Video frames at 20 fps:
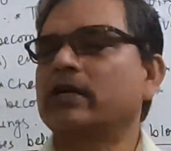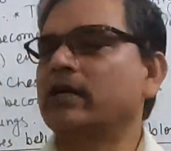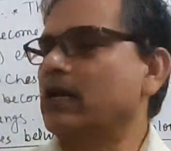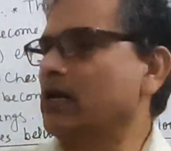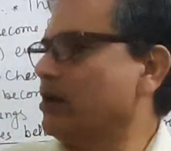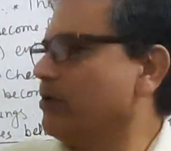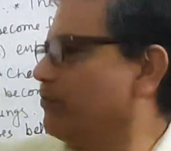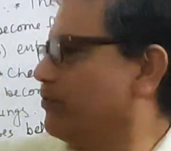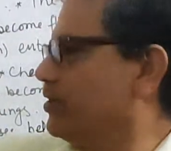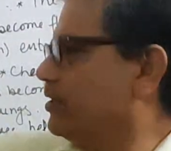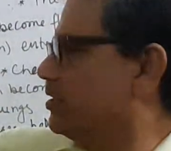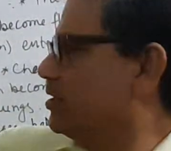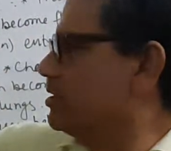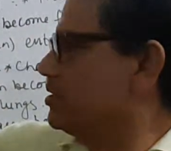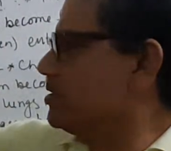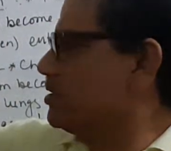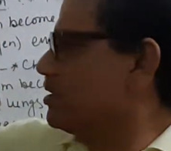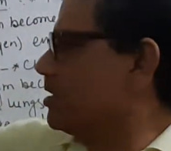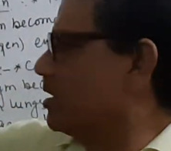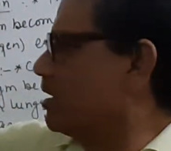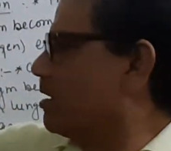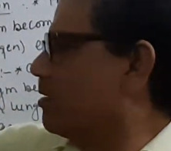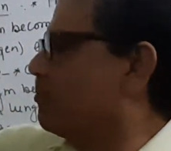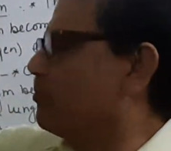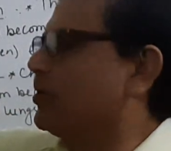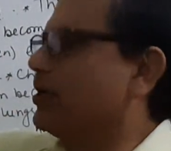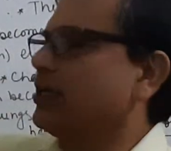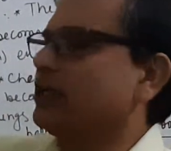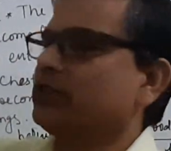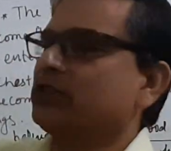Generally, this is the
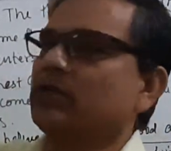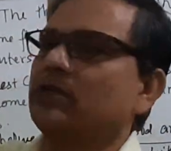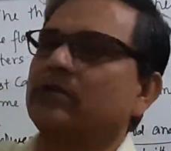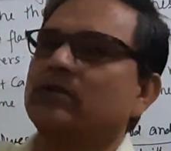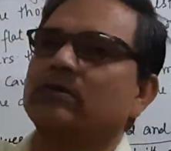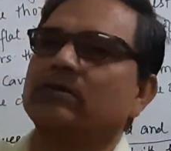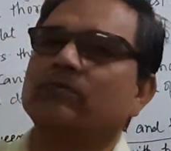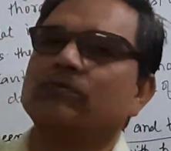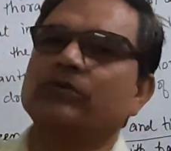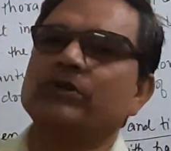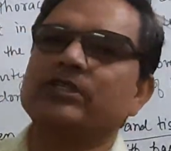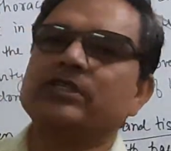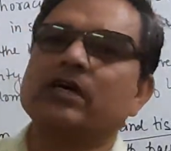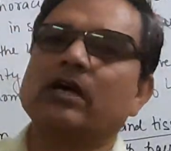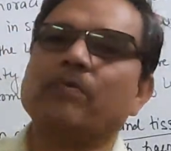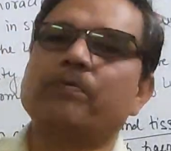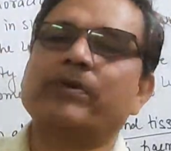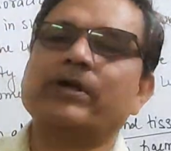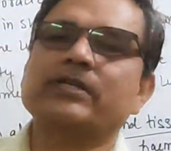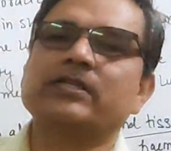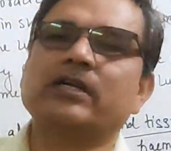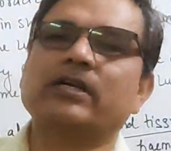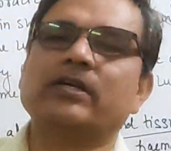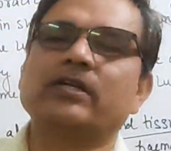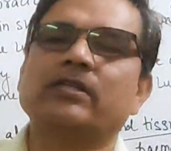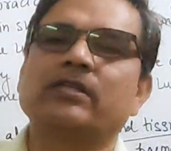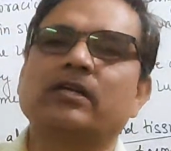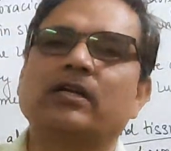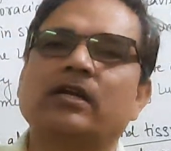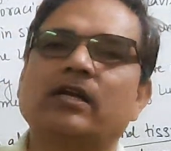combination which are
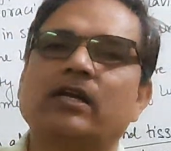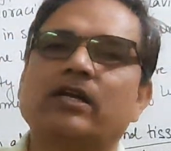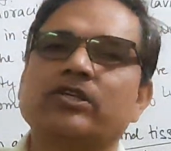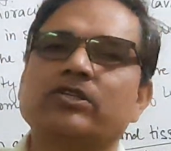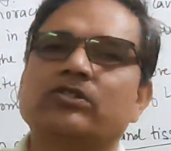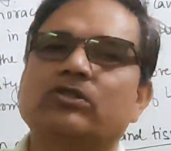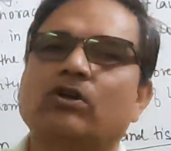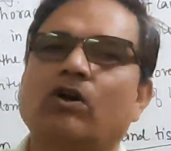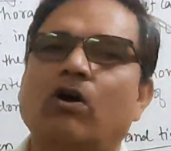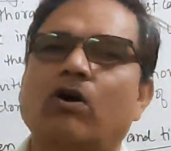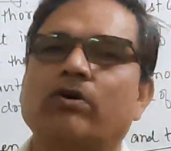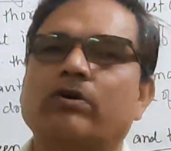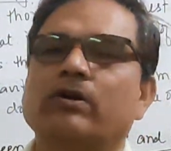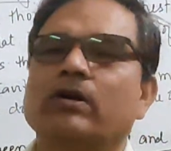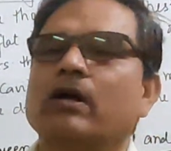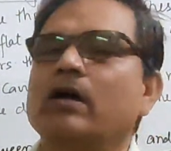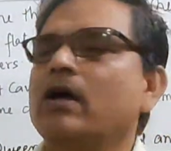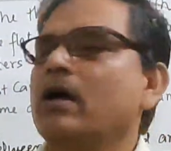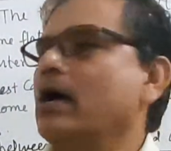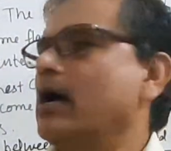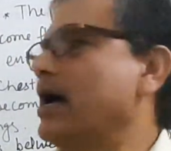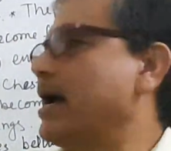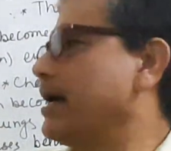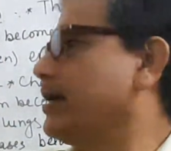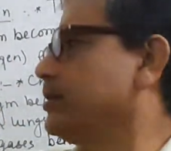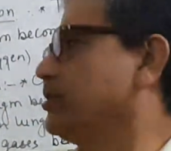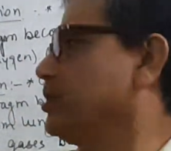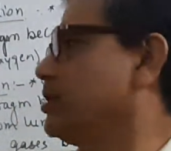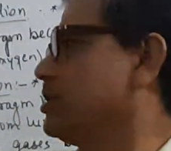present in the throat, and